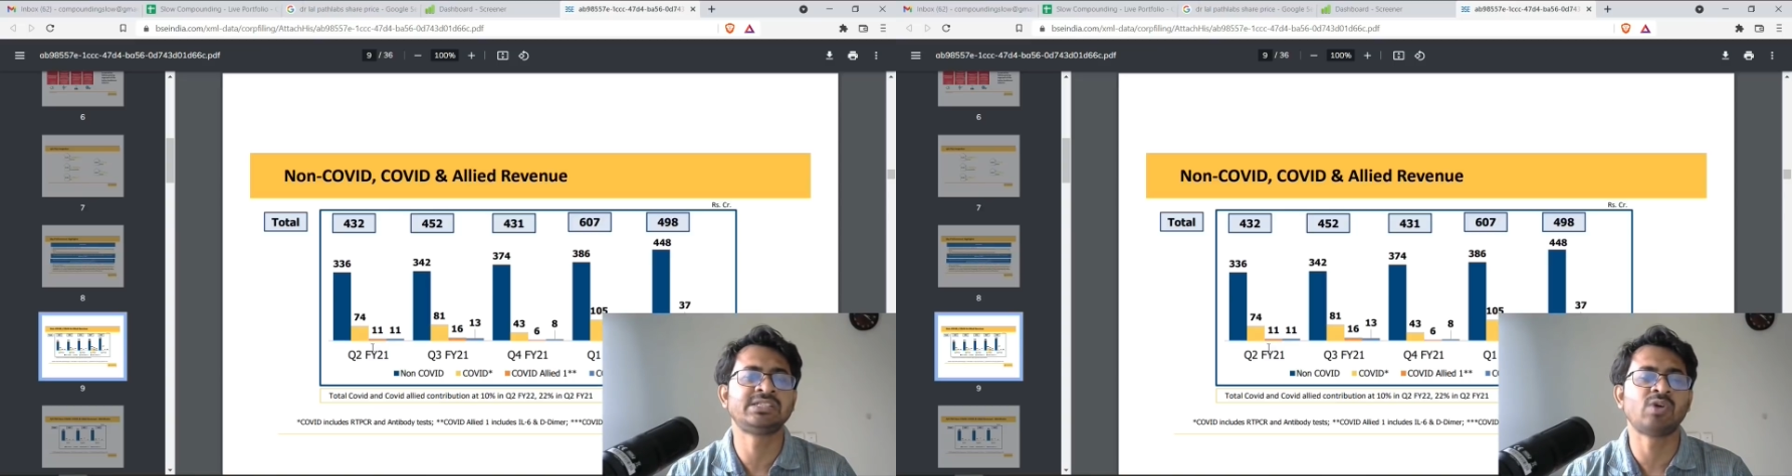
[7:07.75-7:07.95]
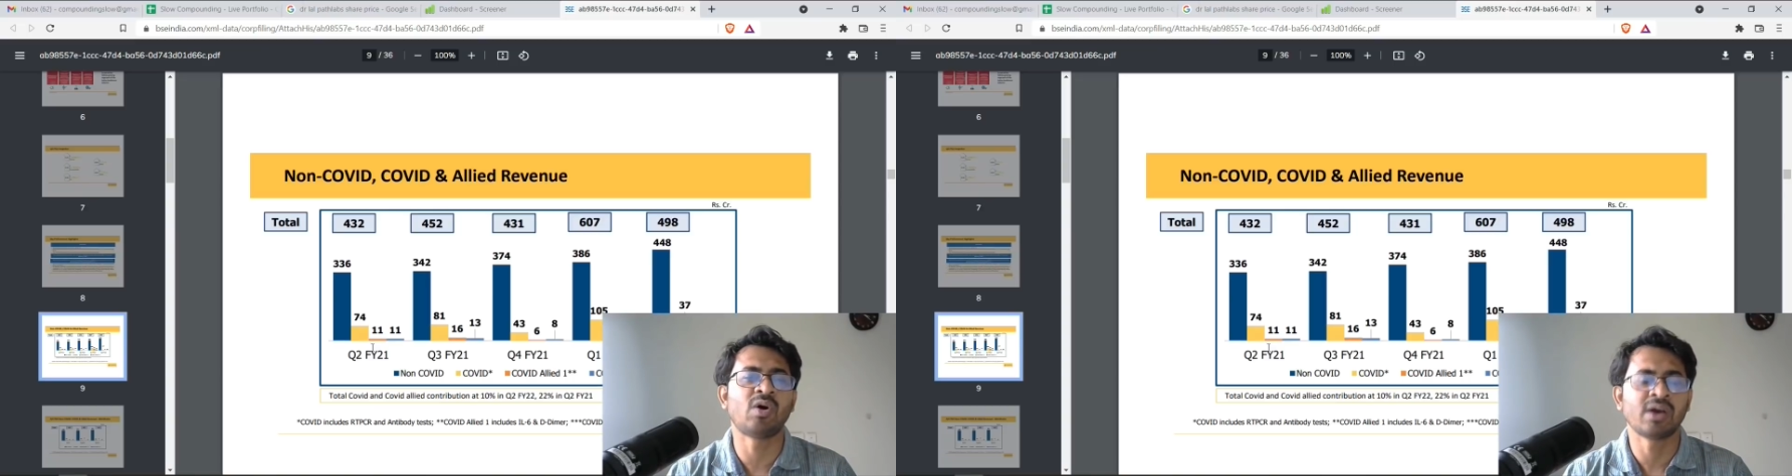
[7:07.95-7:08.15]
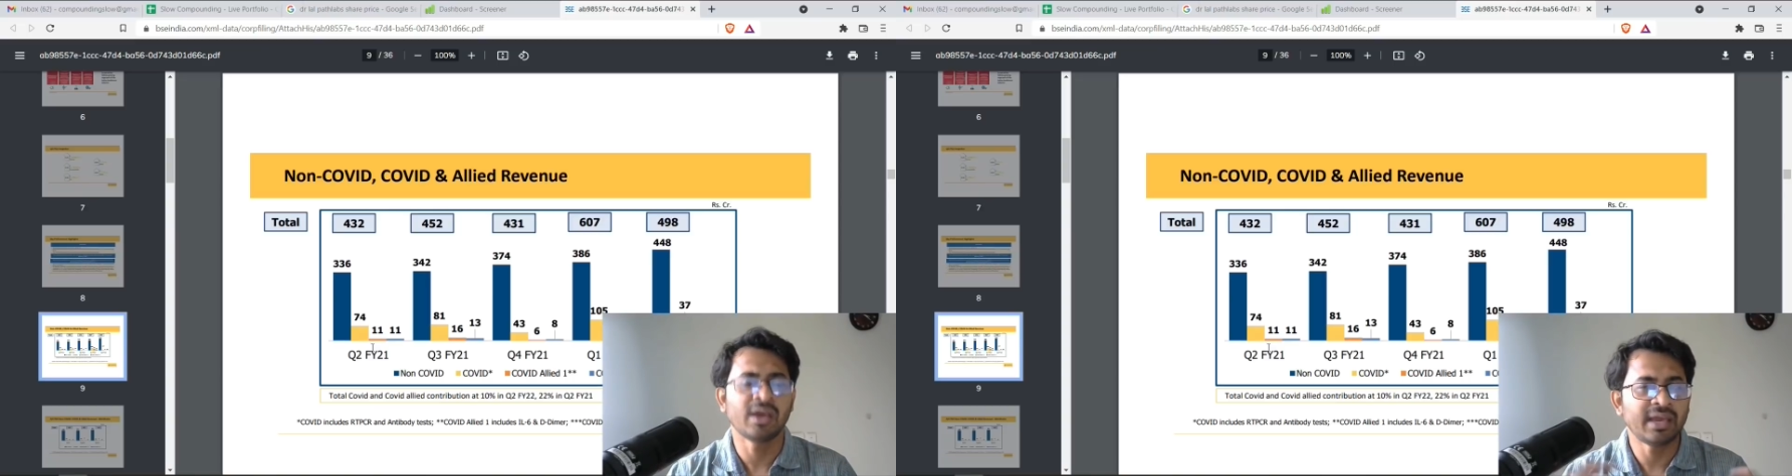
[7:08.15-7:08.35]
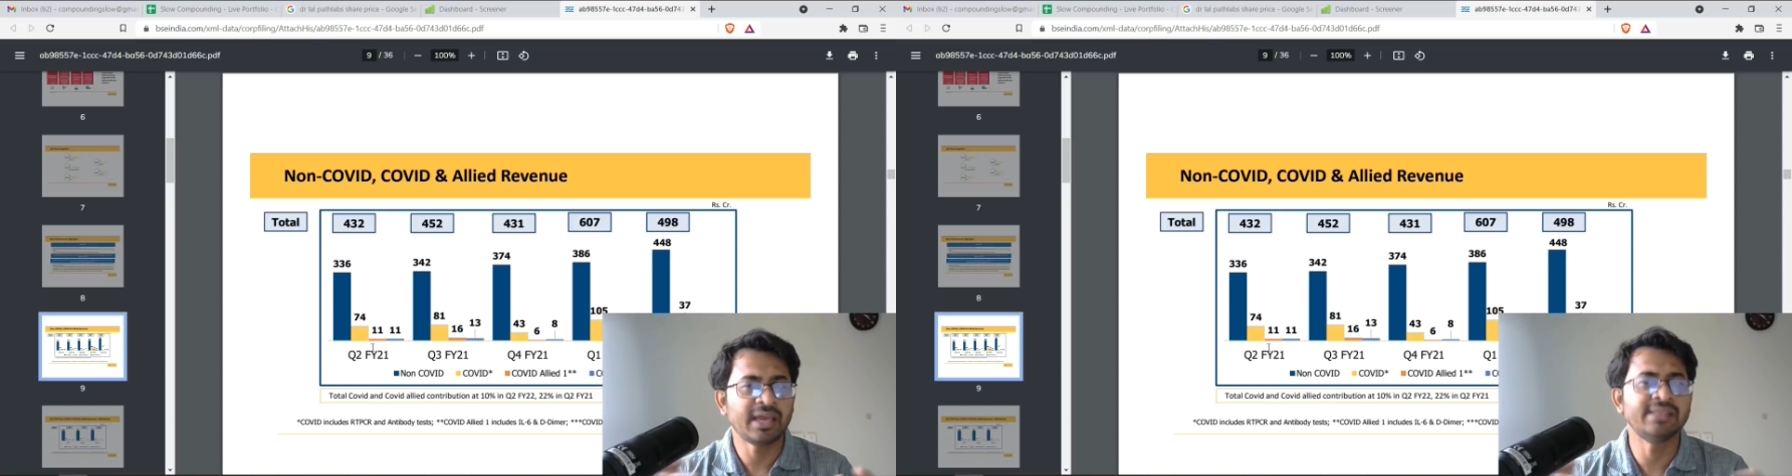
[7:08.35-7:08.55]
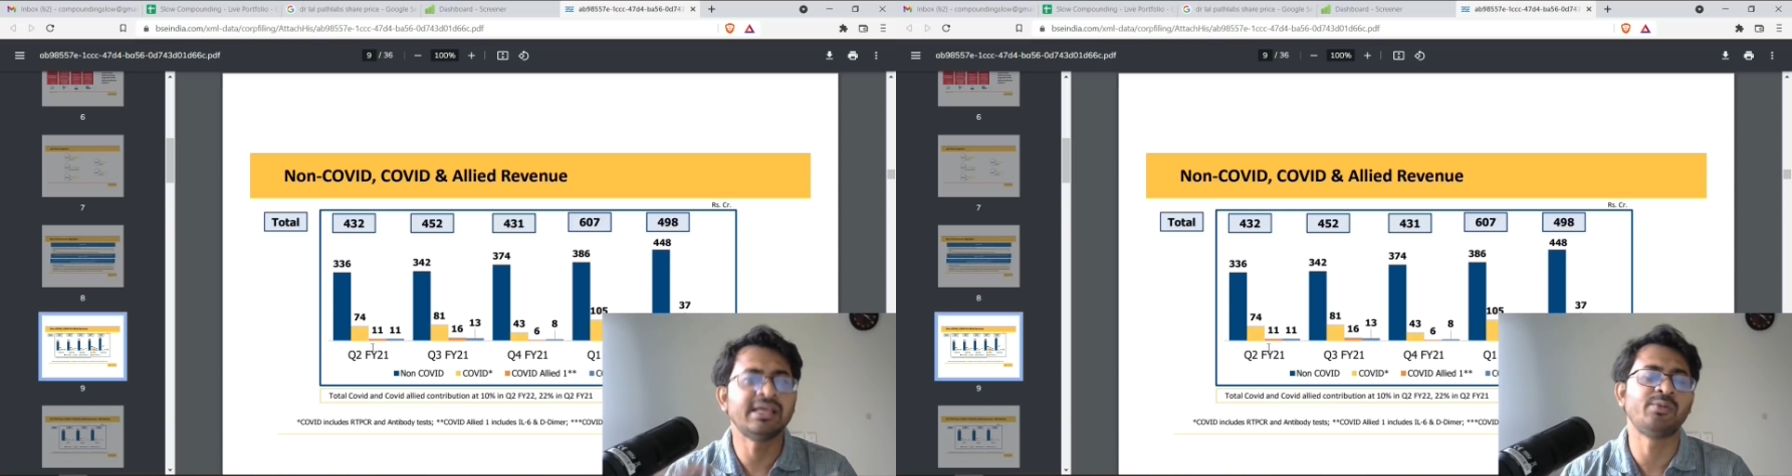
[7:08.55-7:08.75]
stock
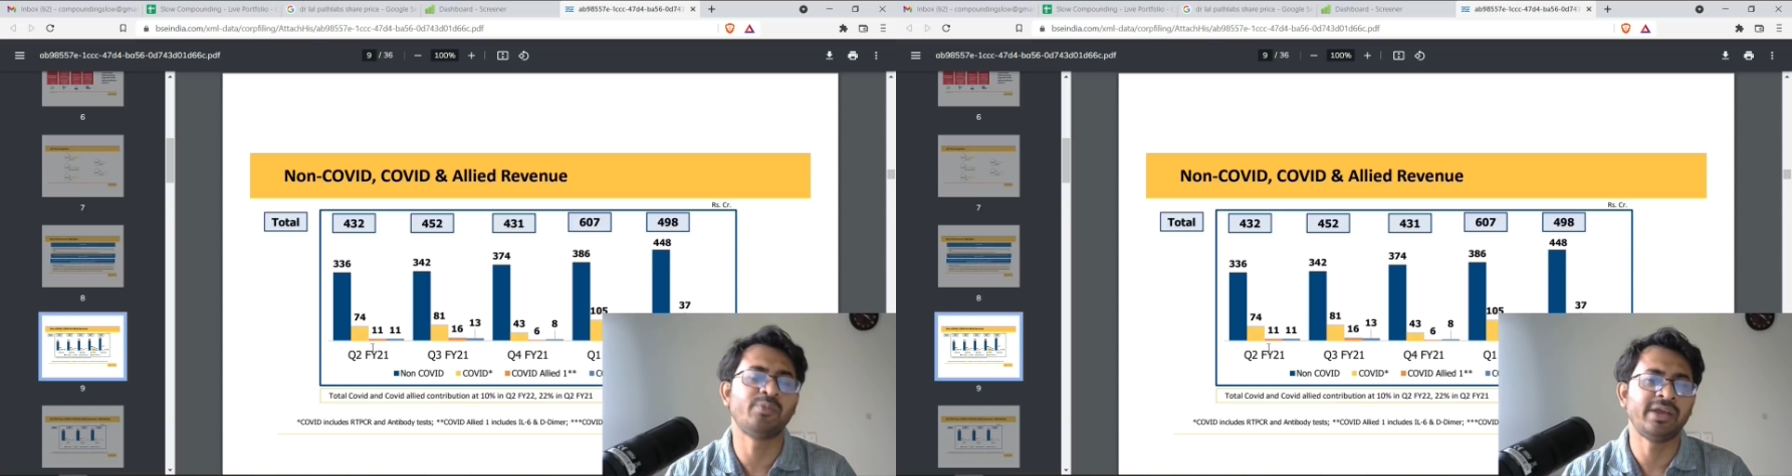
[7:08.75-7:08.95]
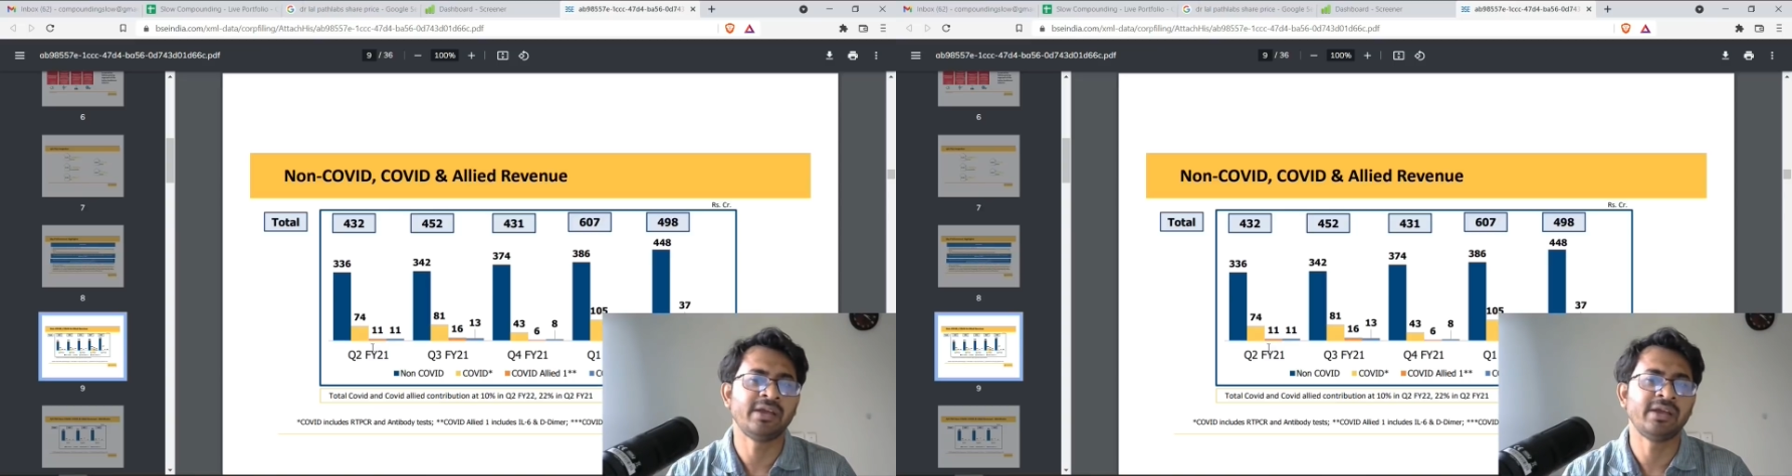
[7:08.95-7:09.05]
in that way.